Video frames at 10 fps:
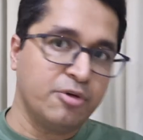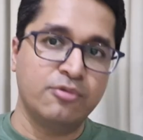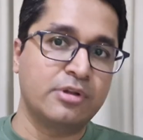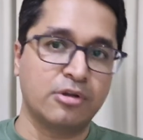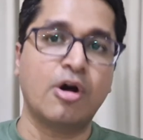you
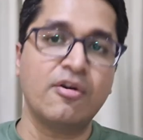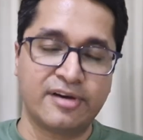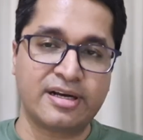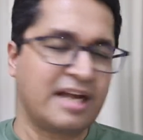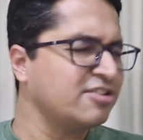with law of
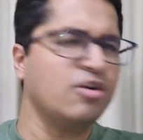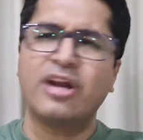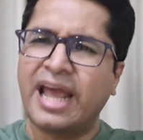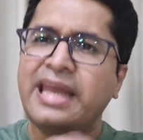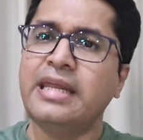attraction
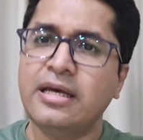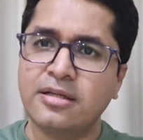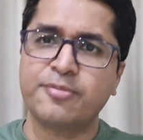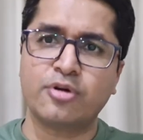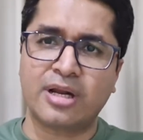or any
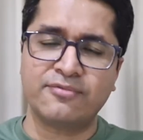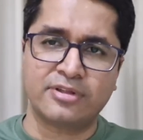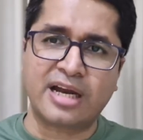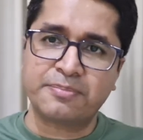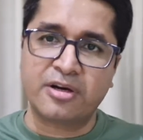other program
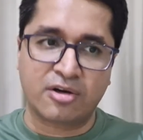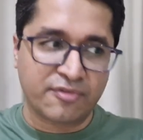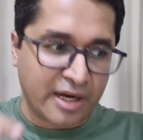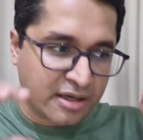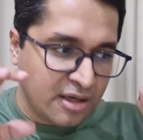for that matter of
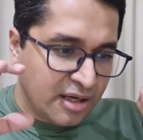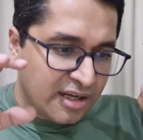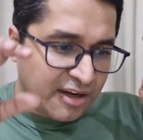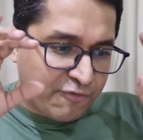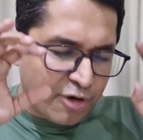fact.
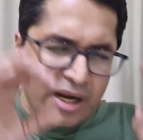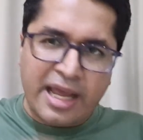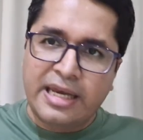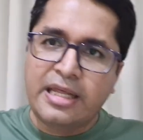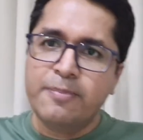For
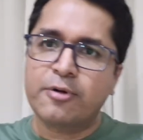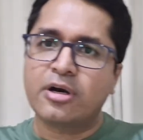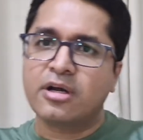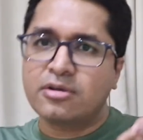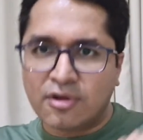any
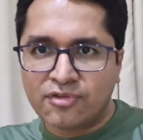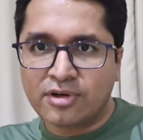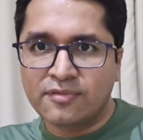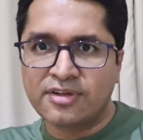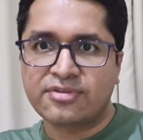product or
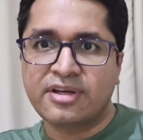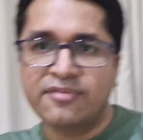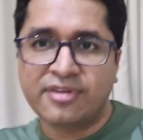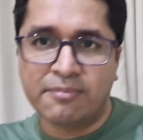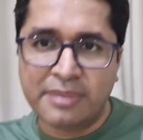service,
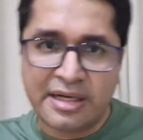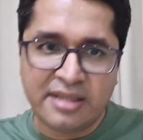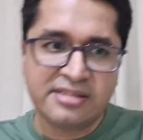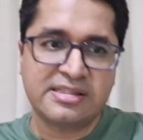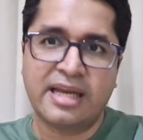if
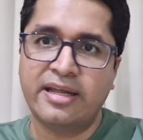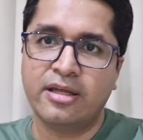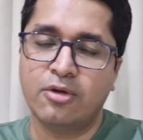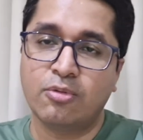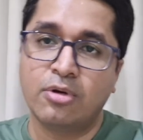somebody is
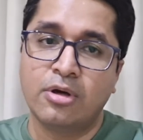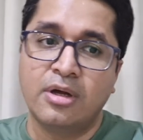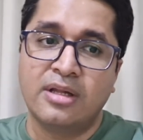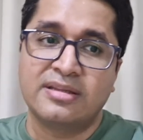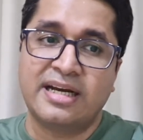telling you
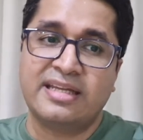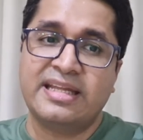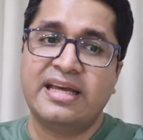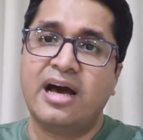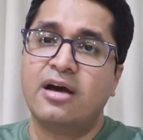that
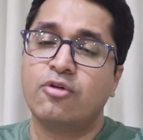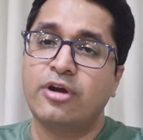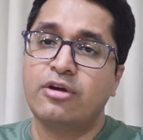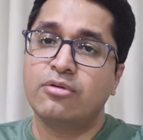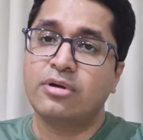they are
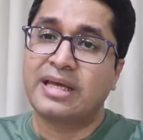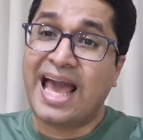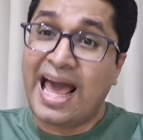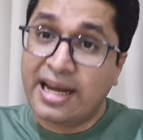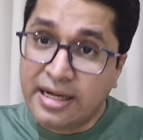going to
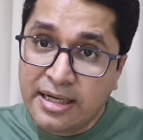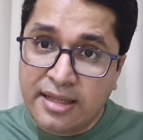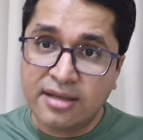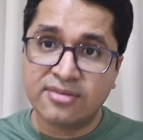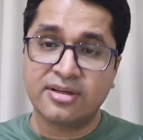
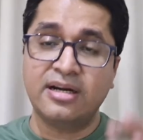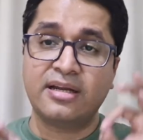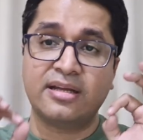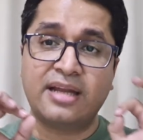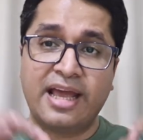guarantee
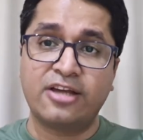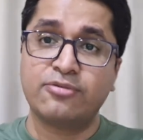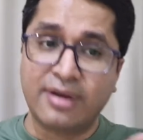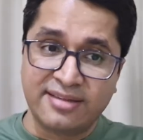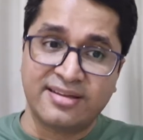result in
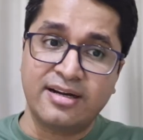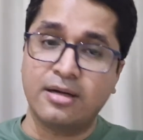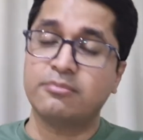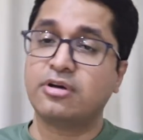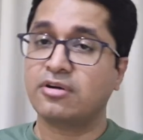XYZ
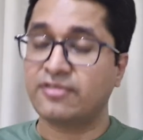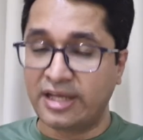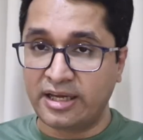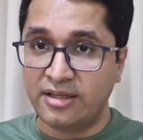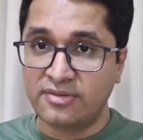number of
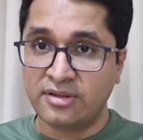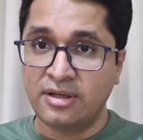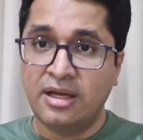days,